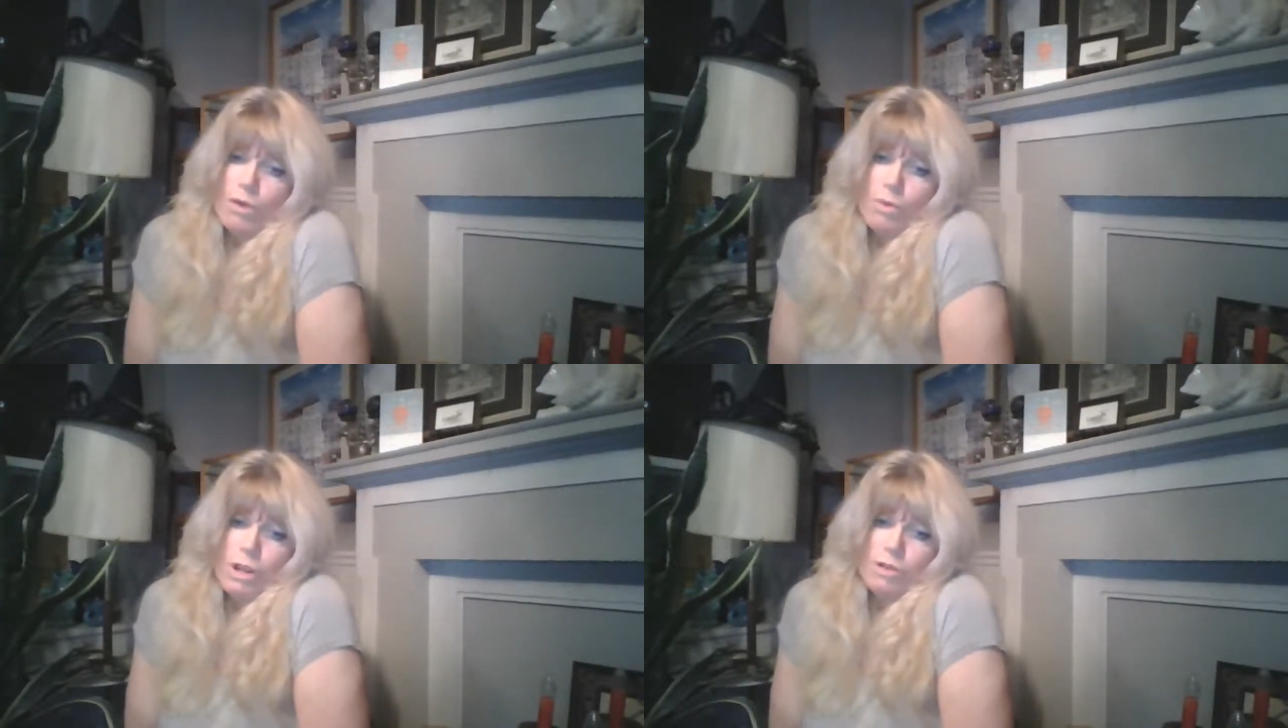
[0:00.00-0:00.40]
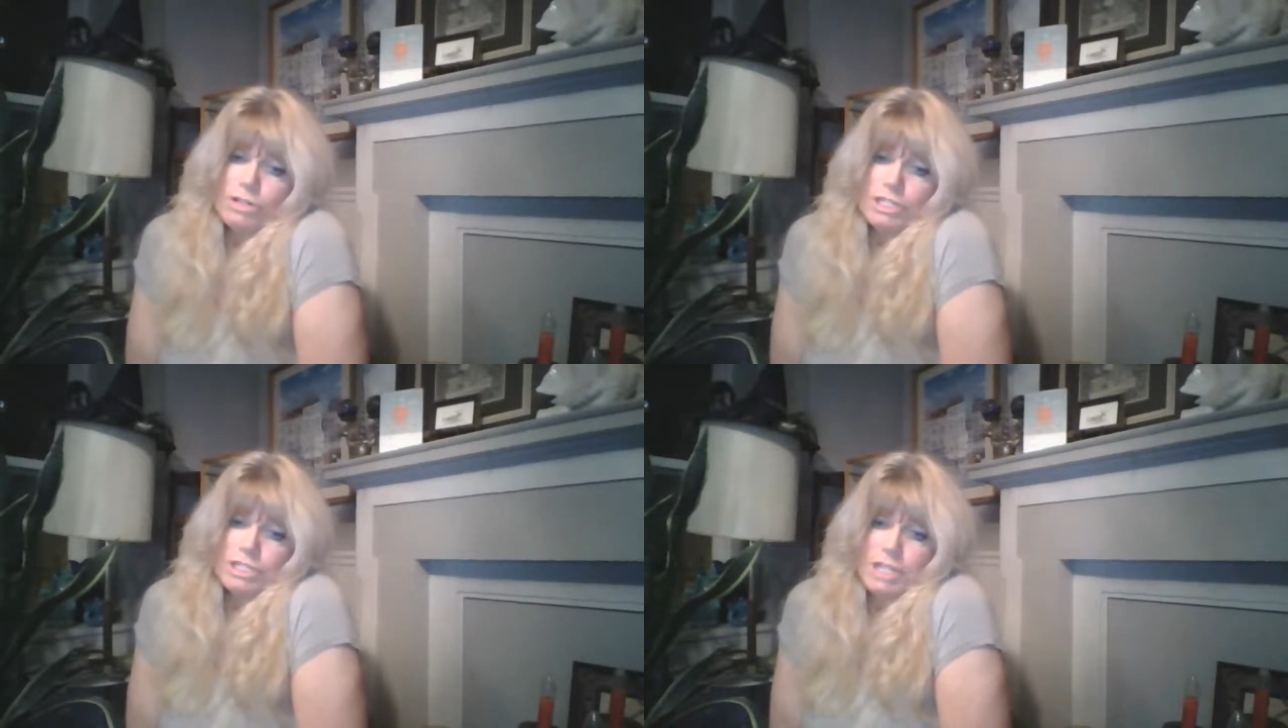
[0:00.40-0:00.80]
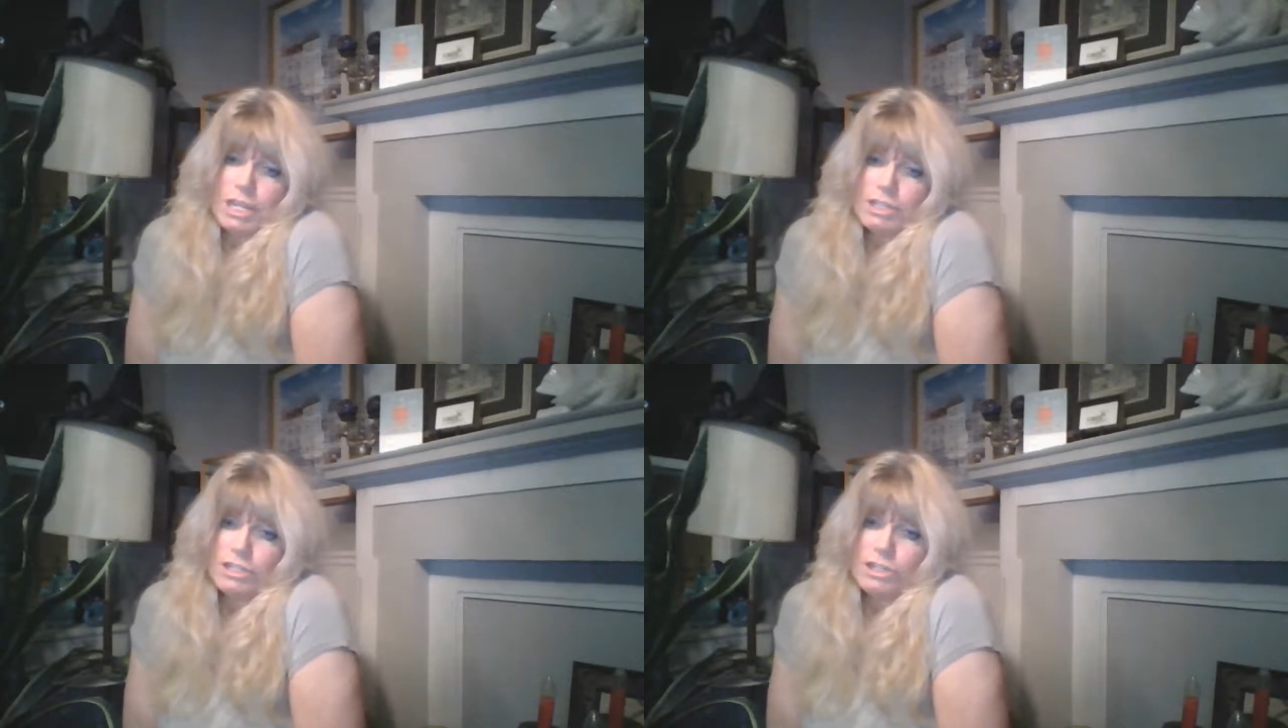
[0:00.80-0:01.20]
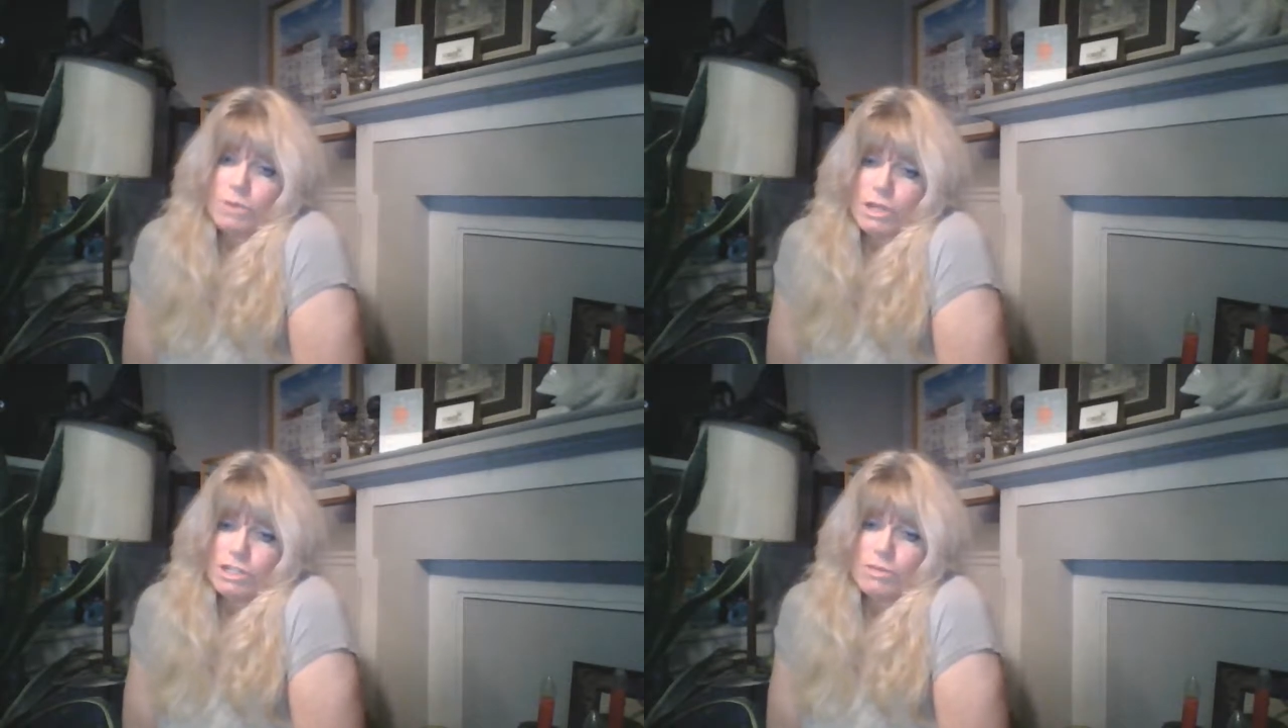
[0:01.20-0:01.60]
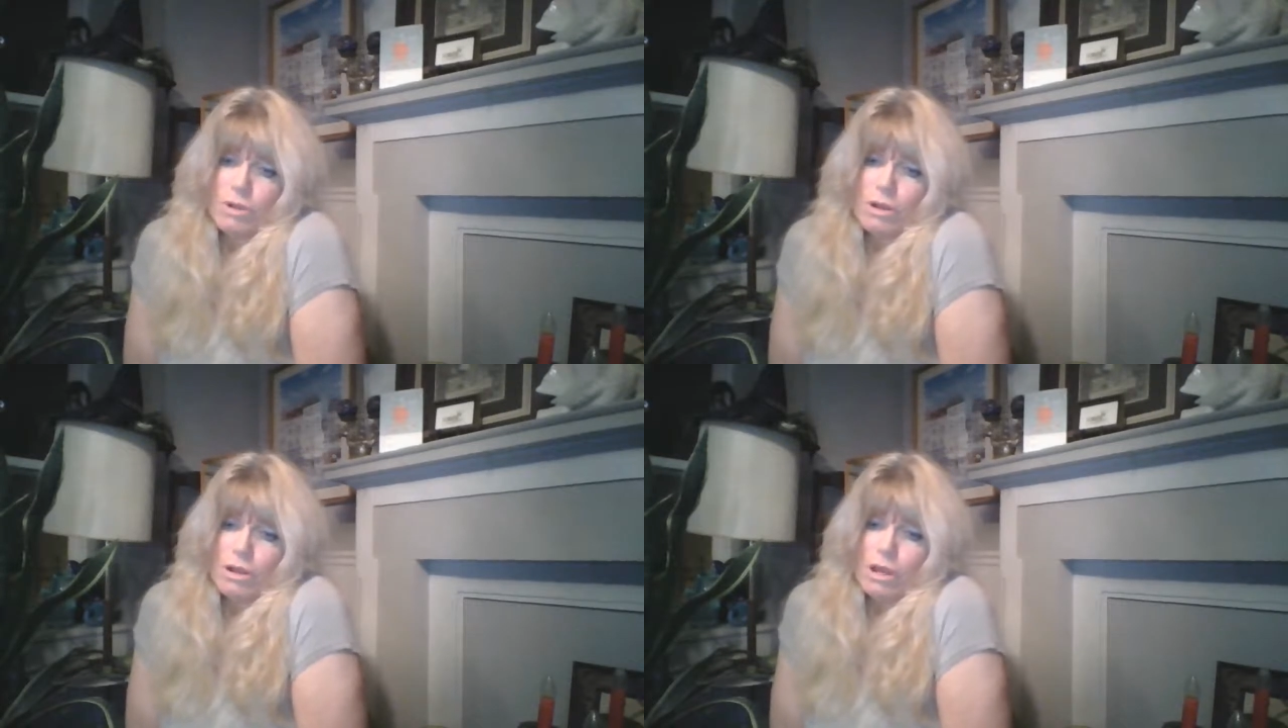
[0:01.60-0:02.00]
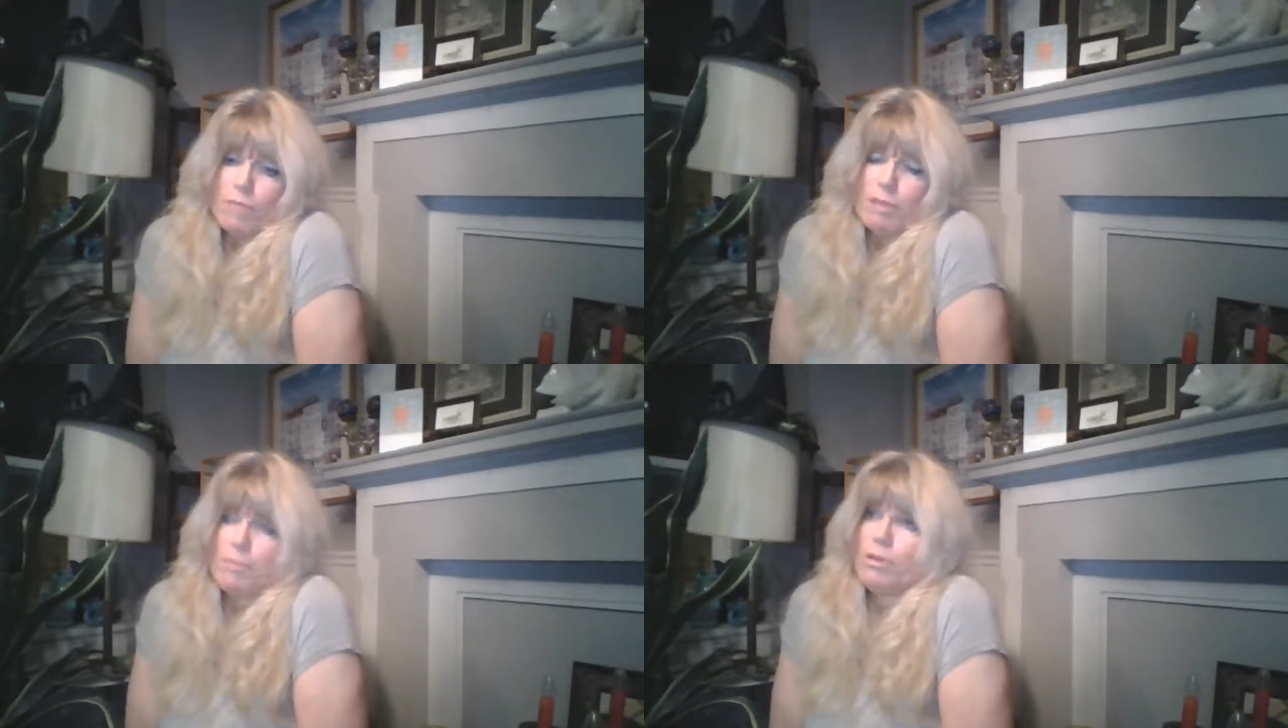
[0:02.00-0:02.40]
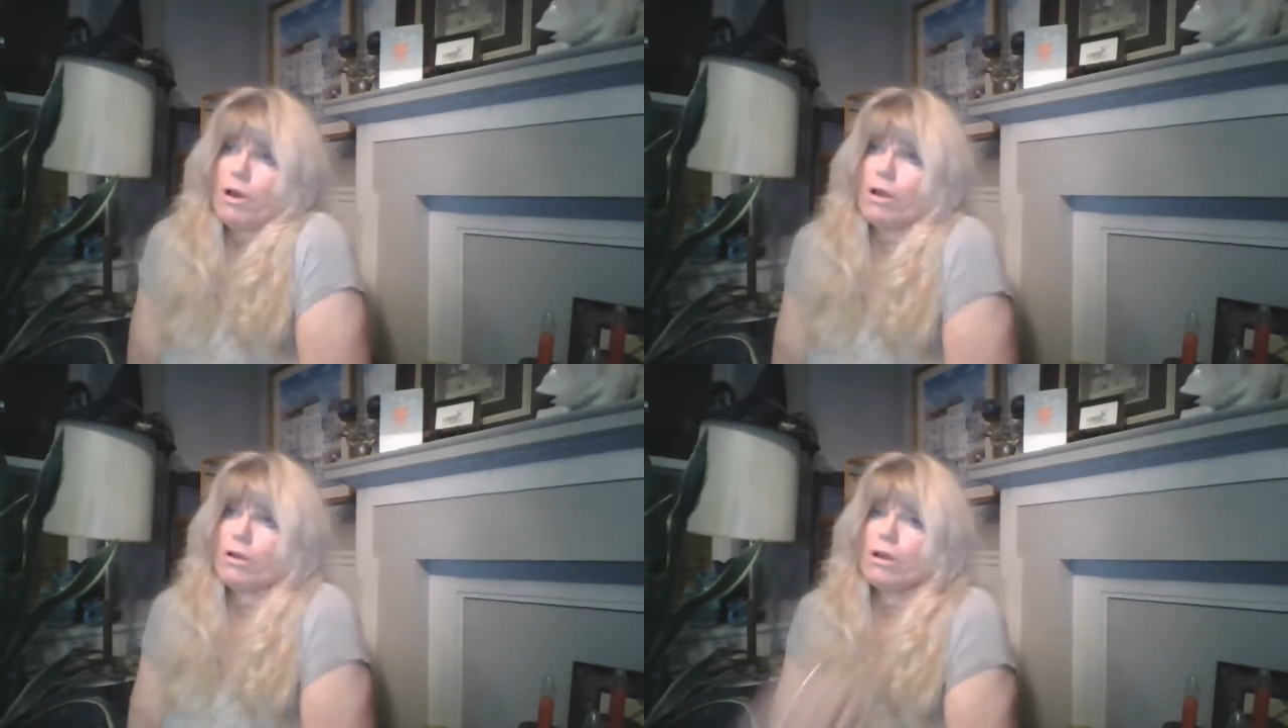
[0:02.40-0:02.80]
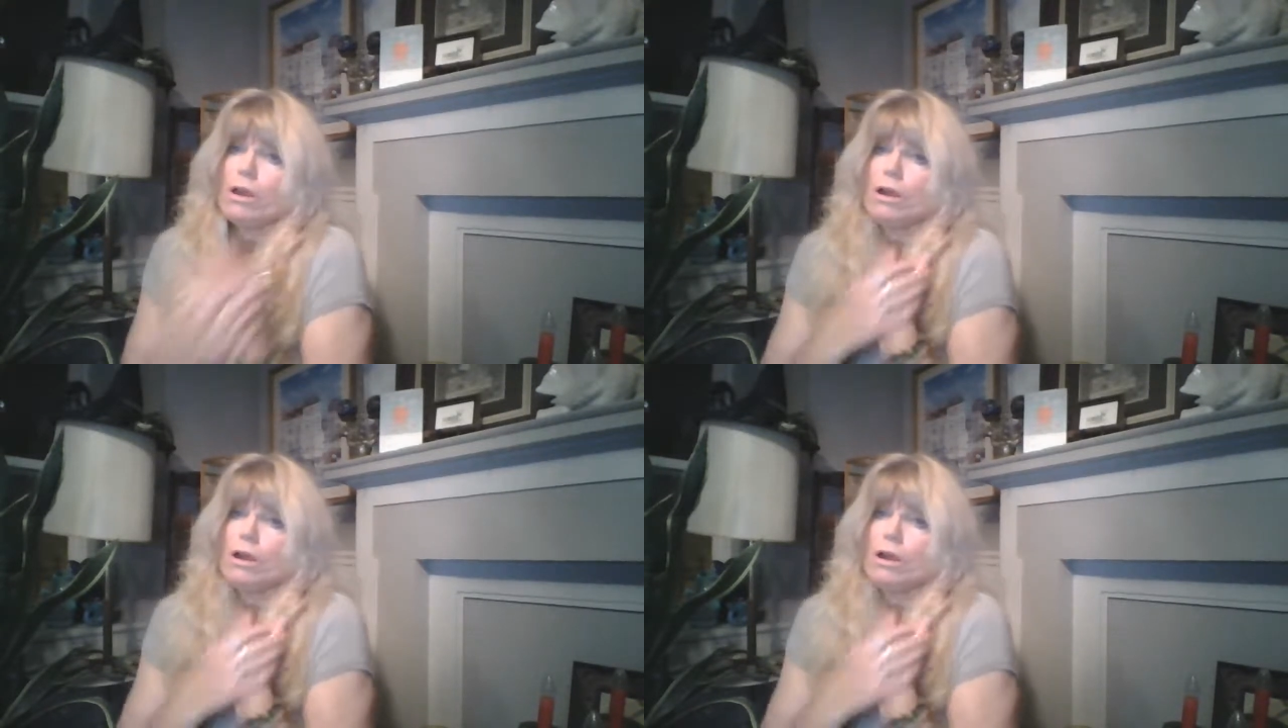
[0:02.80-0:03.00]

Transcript: we are just seeing a situation where people are